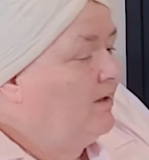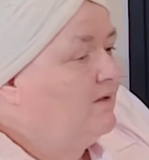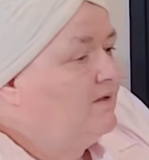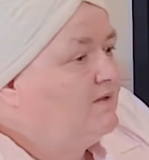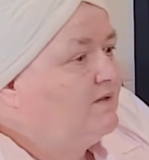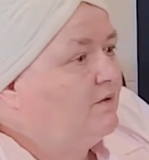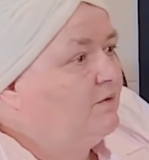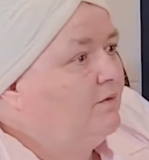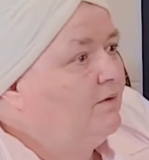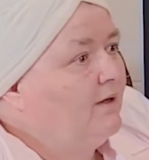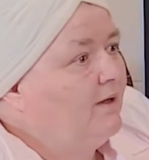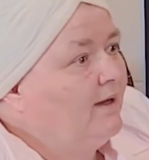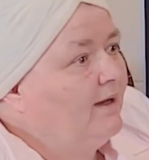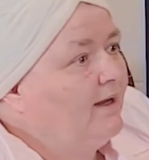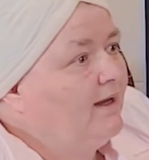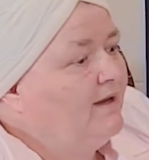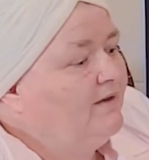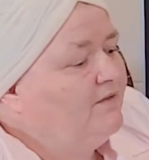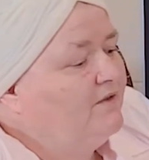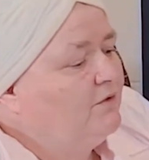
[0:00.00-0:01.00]
So
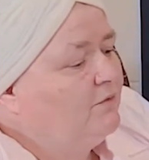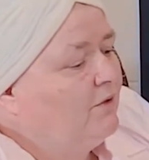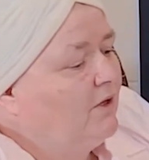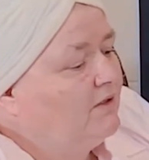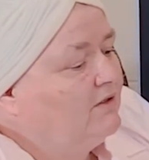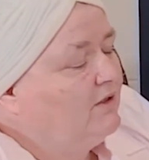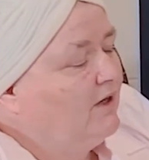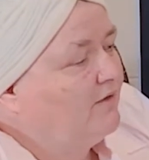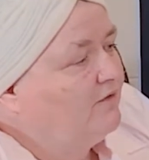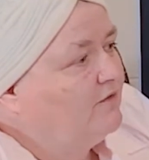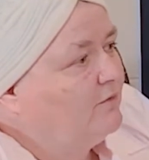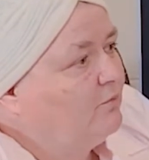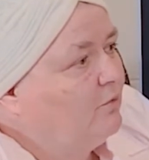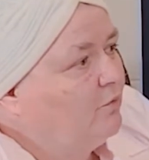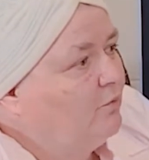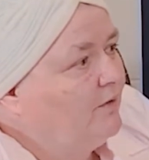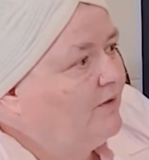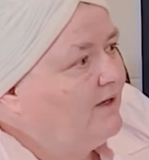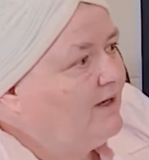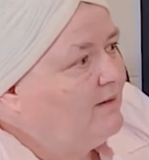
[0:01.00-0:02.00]
if you're
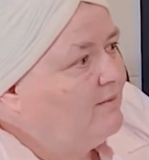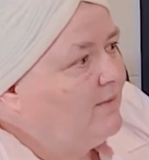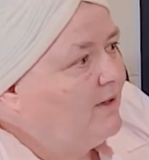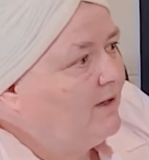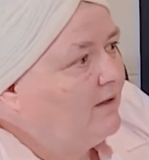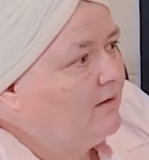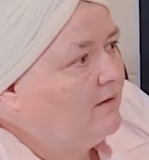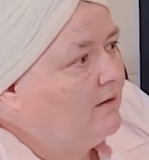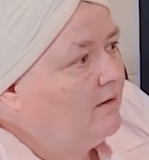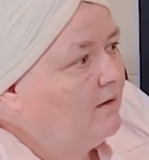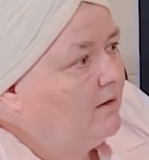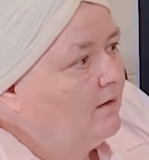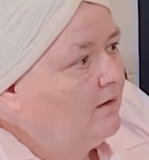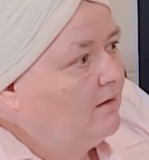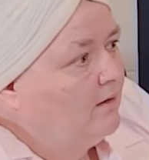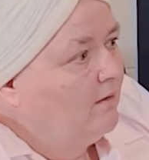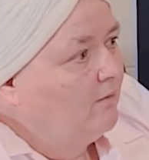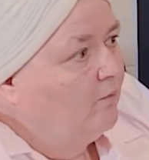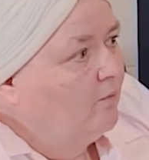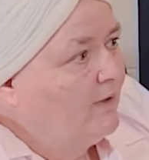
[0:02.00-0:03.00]
uncomfortable with email,
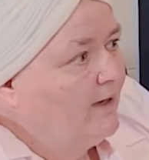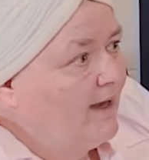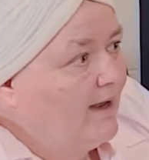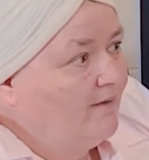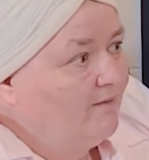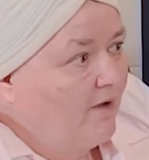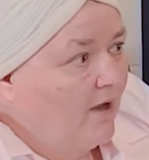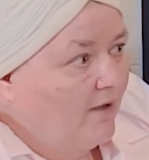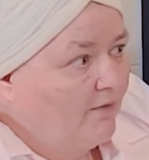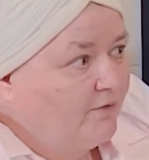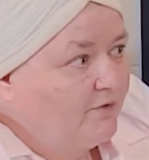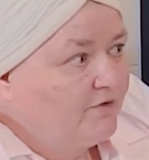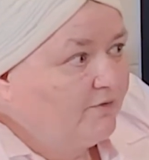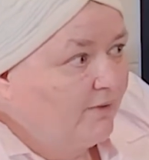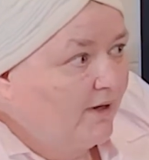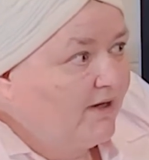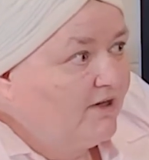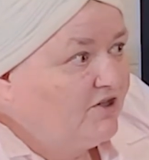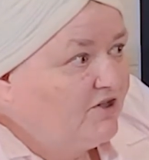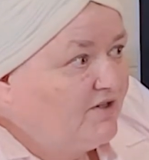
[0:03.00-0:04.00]
we have other
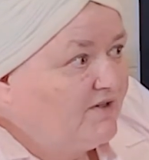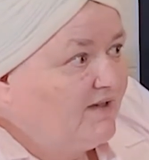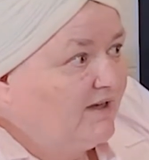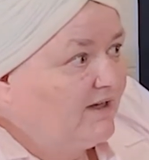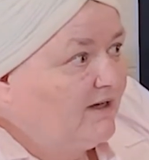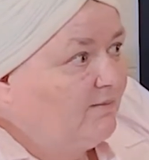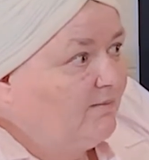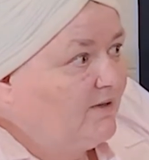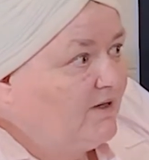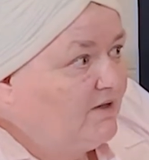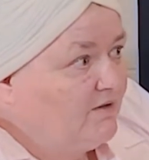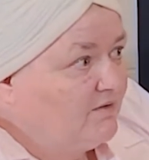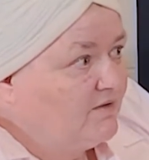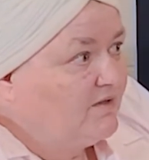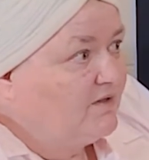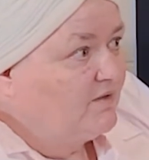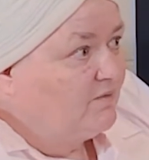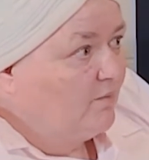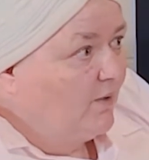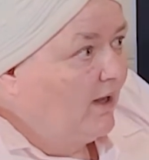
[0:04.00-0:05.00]
strategies that can be
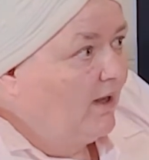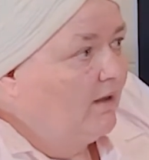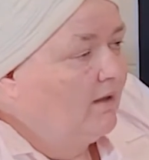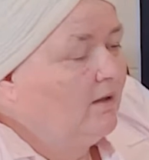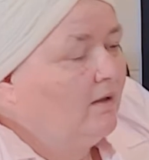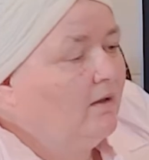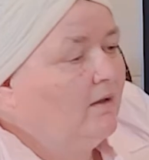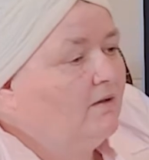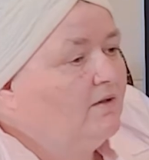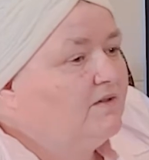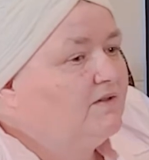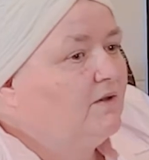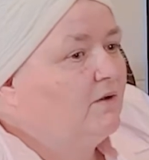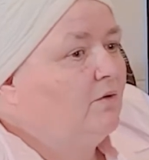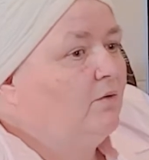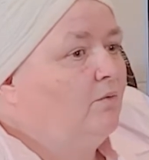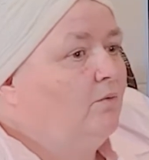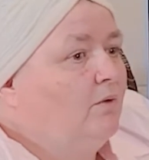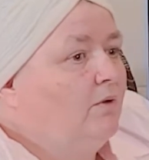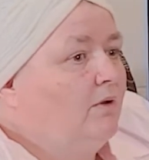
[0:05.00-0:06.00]
used as well.
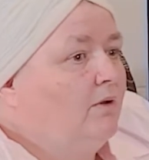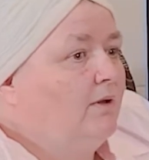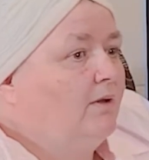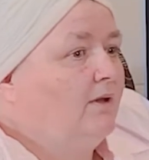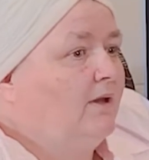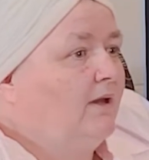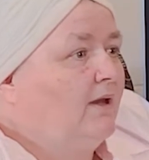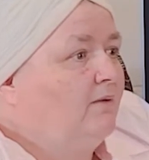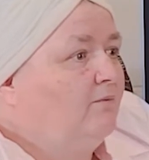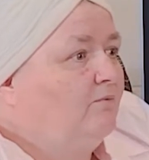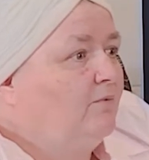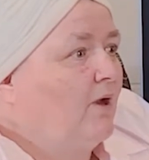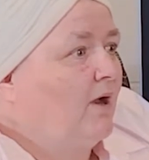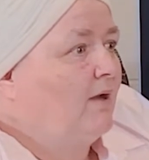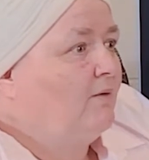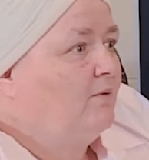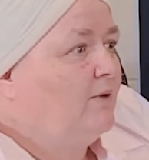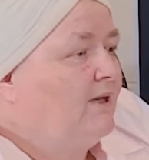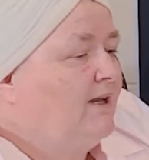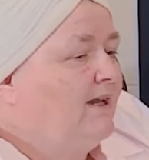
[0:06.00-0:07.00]
So
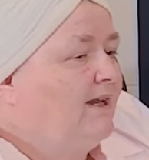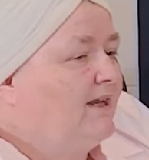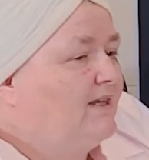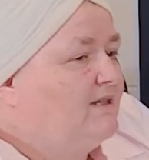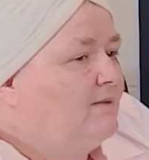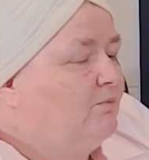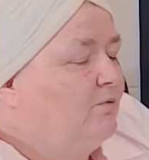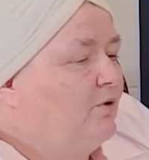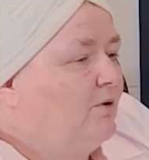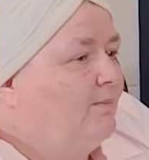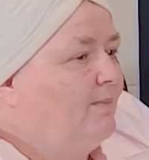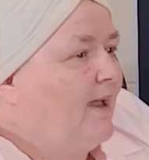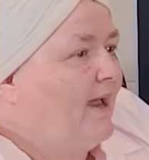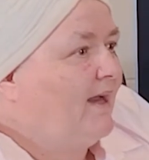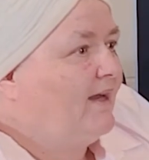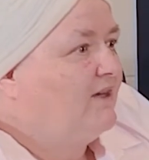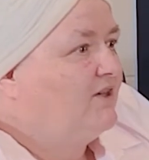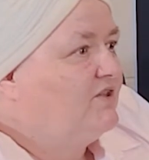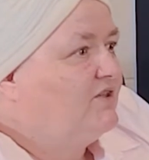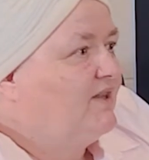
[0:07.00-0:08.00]
I really like to put a
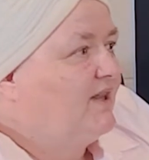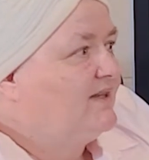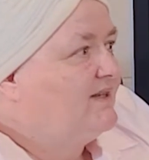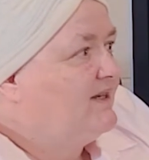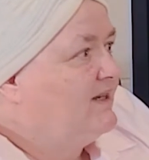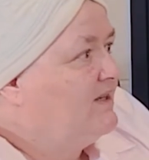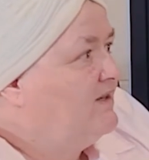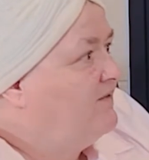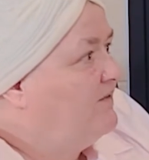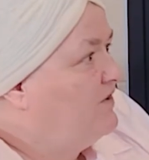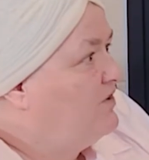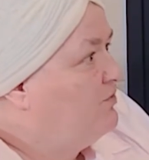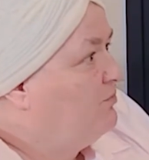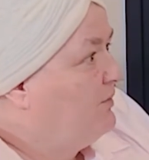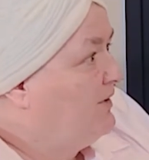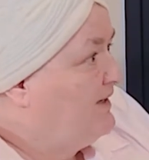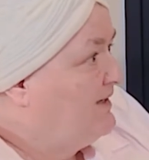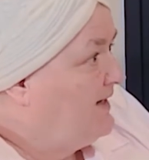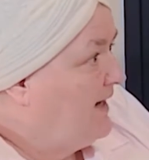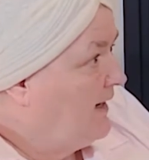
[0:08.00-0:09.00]
package that's
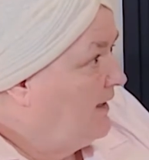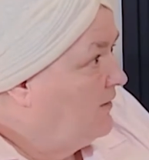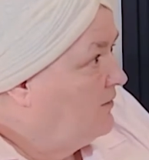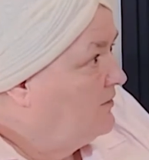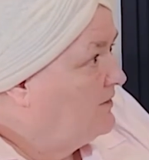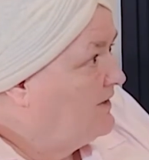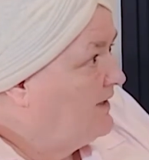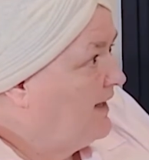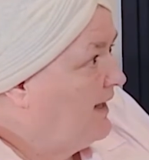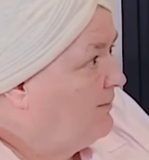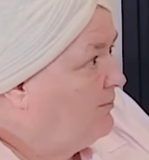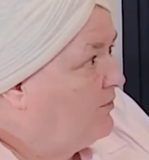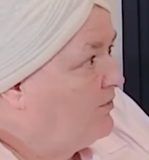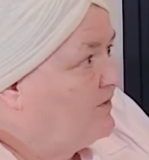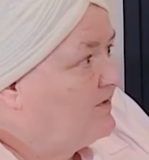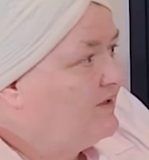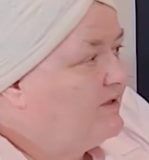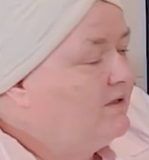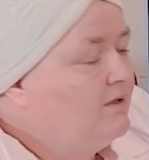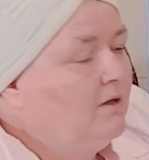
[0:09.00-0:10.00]
individually tailored to that
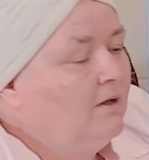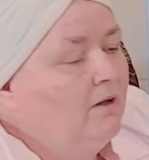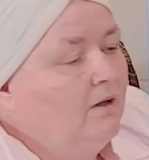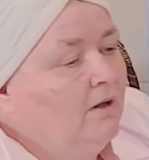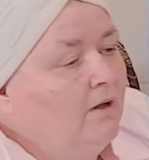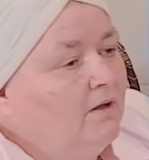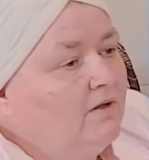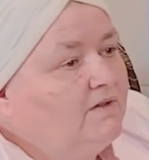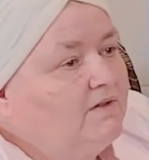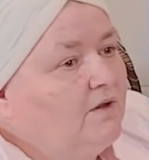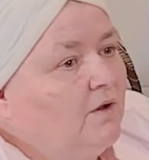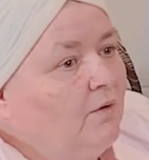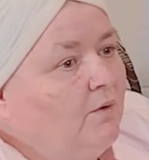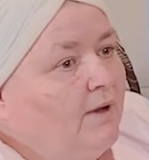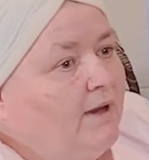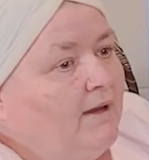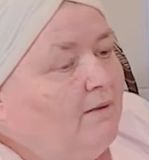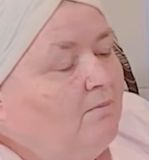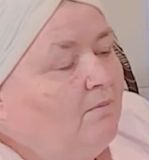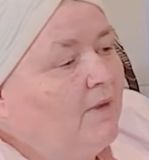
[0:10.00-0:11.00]
person. So
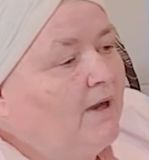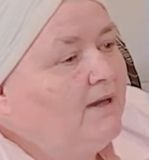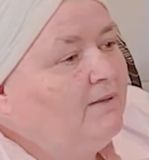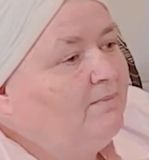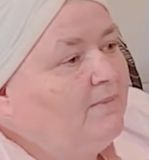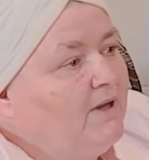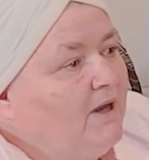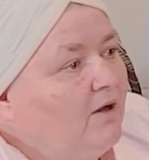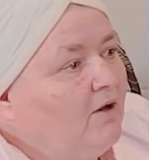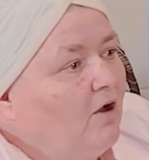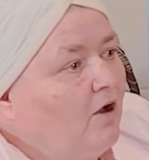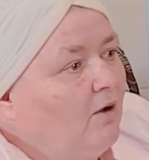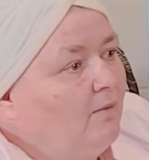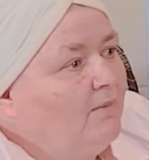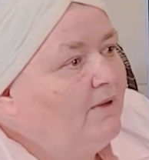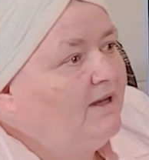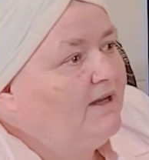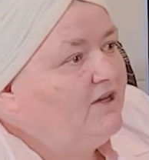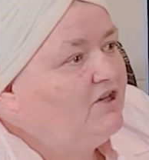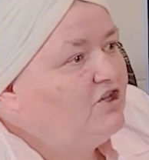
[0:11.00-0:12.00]
it might be a
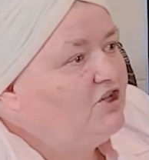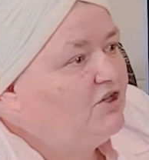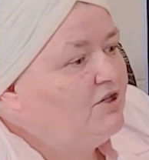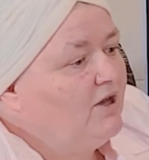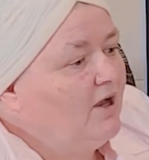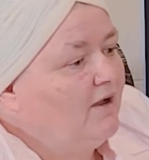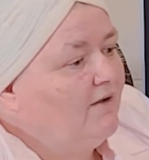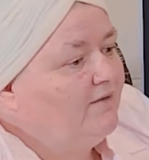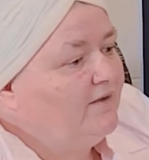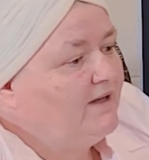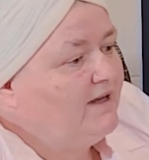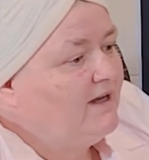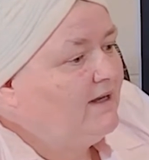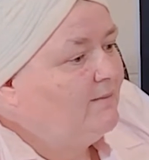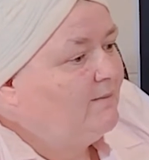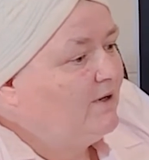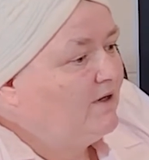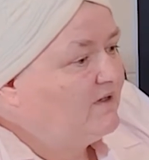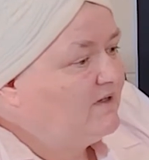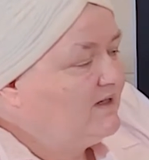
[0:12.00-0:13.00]
combination of an
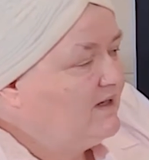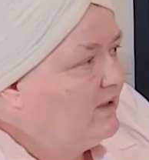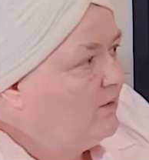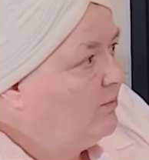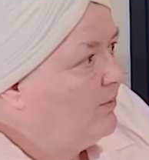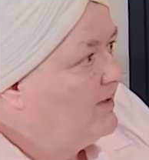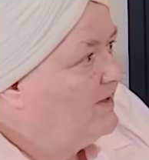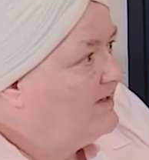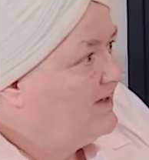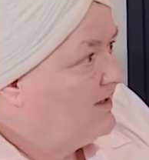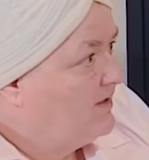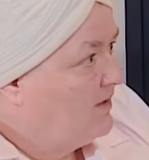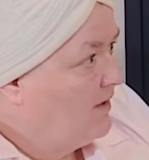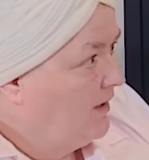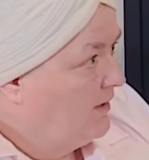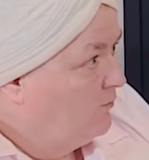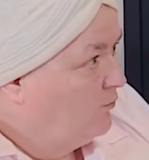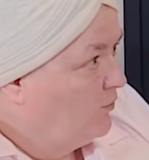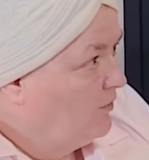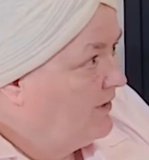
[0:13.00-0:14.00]
email sequence and
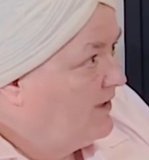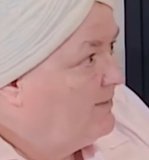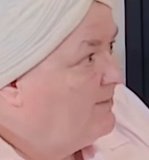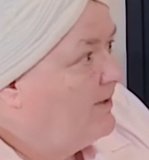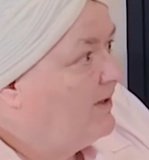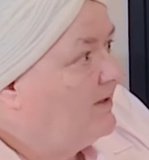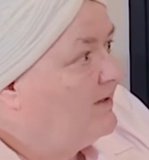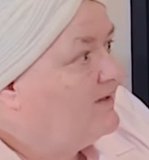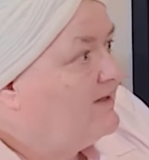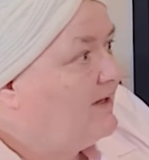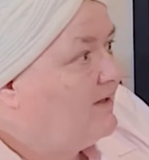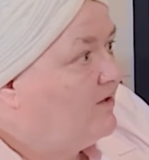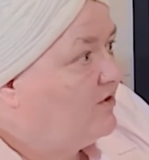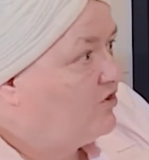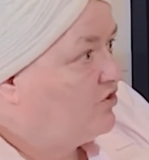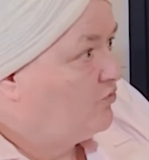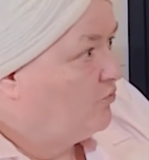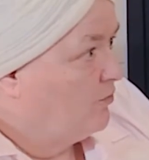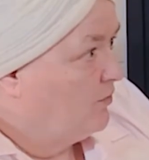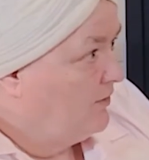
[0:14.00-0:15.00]
9-word emails and the
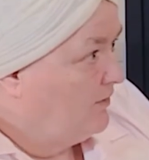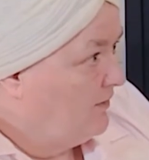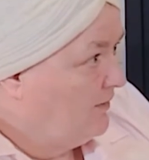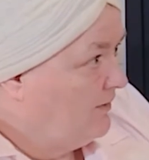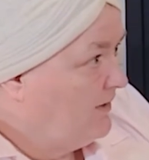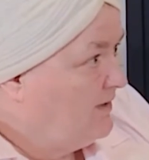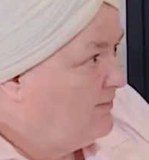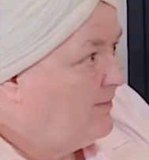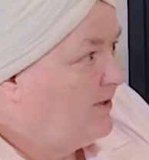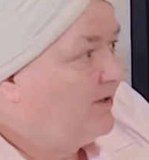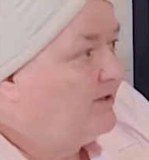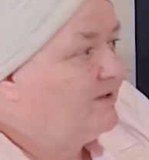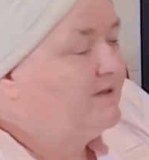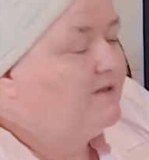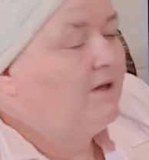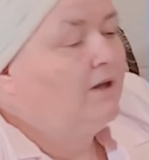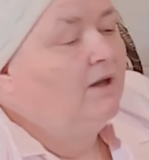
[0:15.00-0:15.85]
short emails.